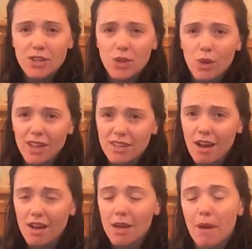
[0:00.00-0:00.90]
So let's
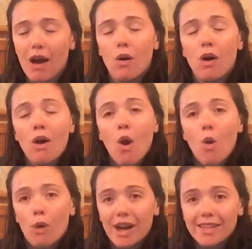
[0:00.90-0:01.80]
talk about
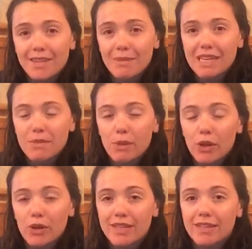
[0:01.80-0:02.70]
why some of these
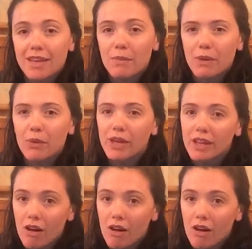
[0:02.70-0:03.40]
pollutants can be really